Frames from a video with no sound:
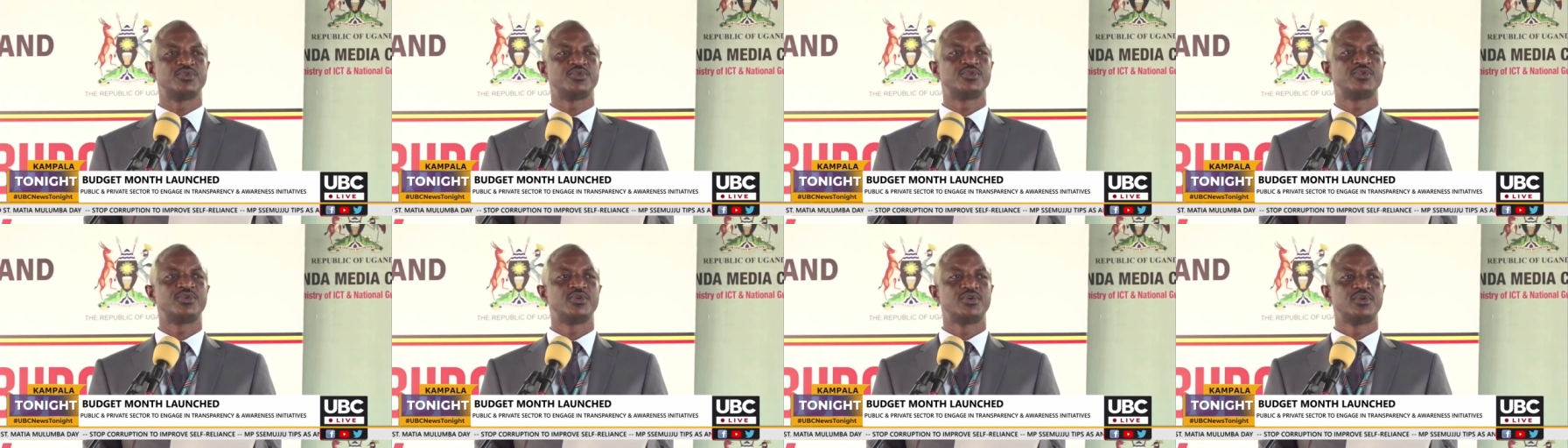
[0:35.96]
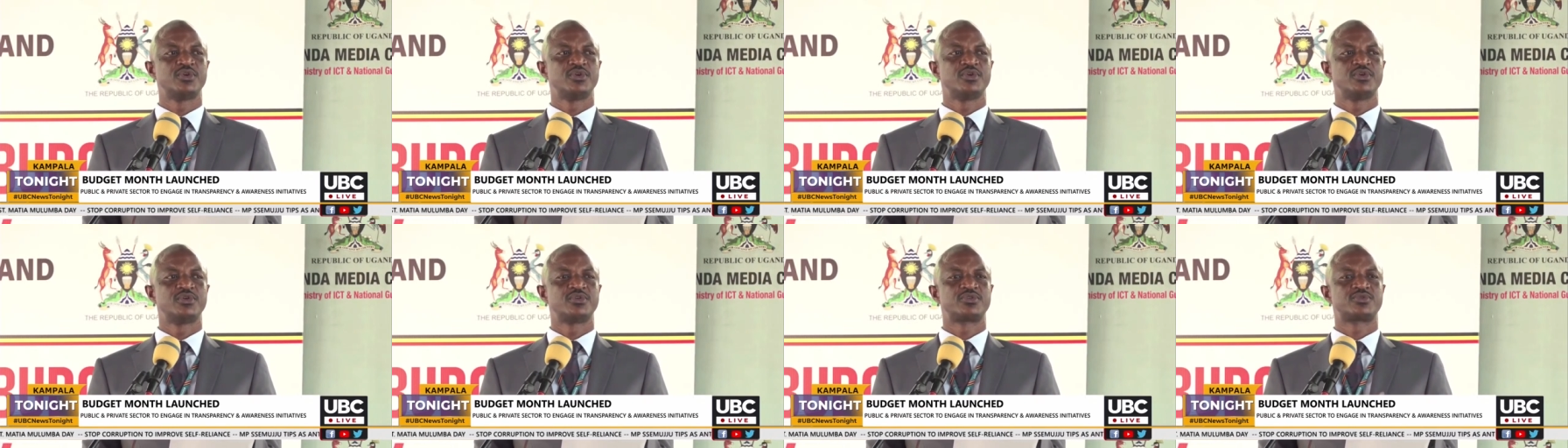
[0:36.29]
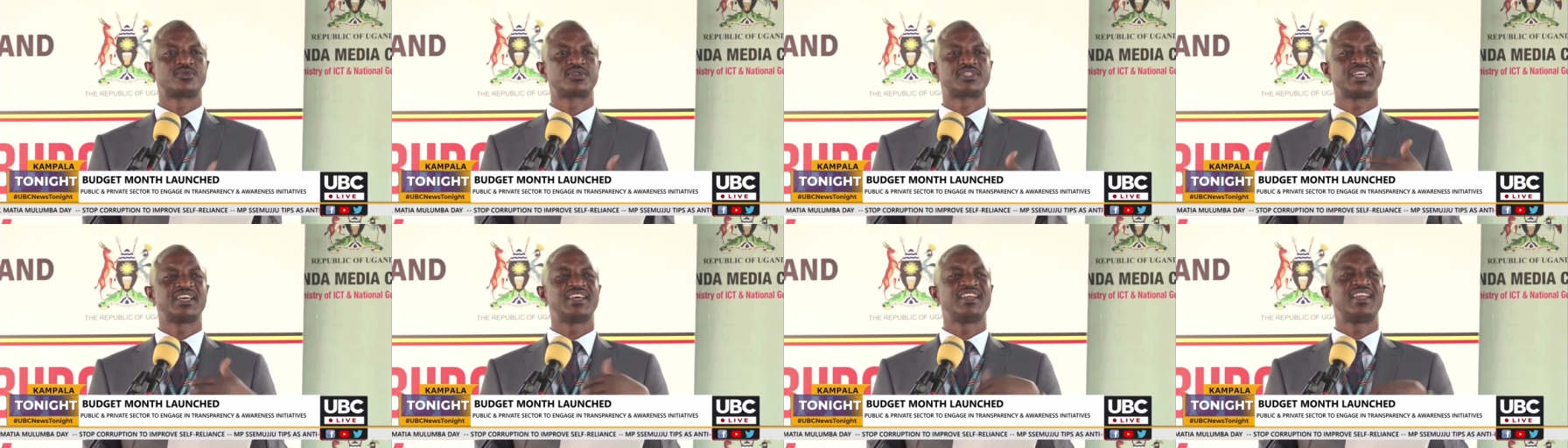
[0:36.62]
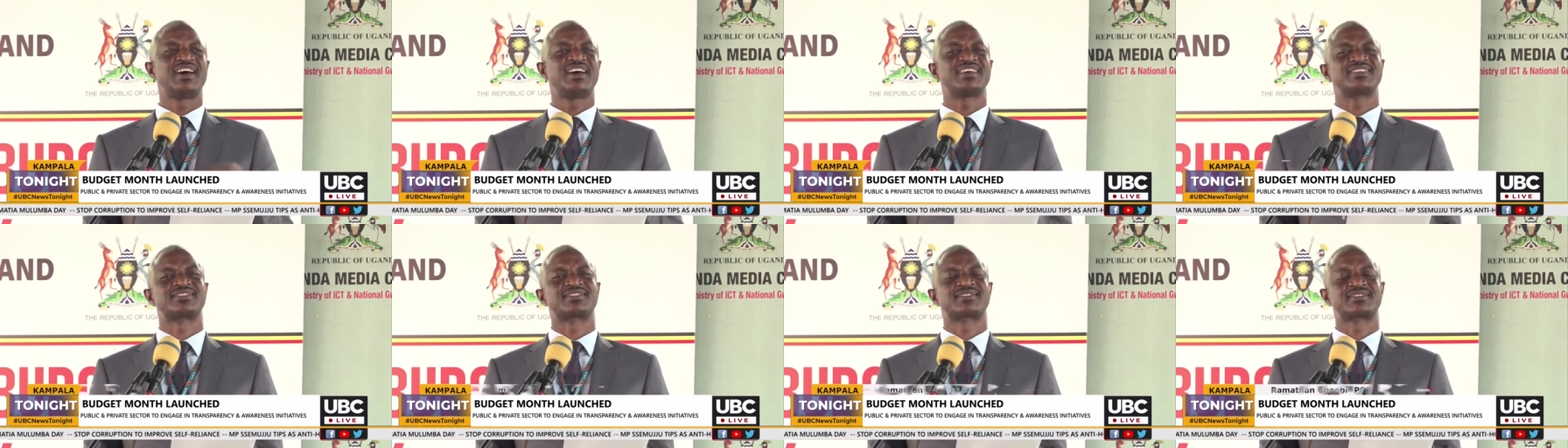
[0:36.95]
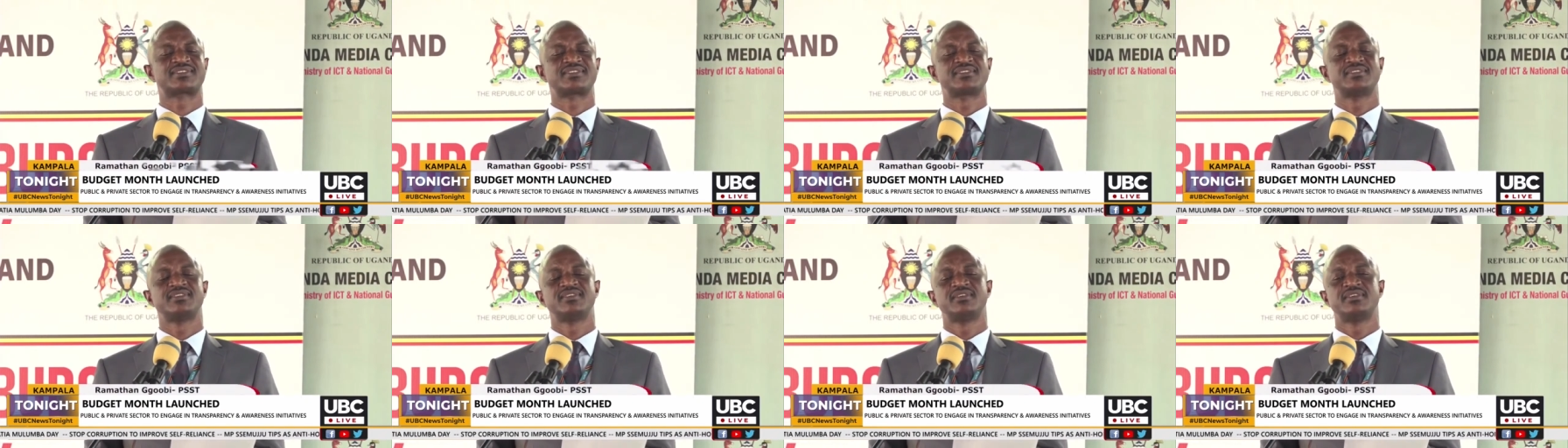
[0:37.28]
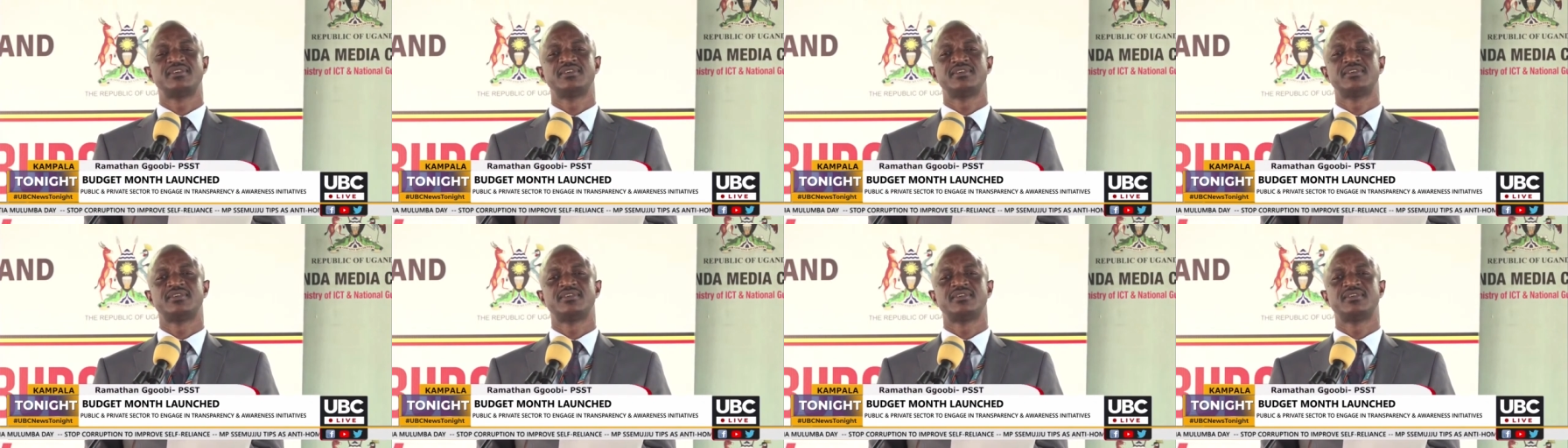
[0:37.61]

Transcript: you to tell us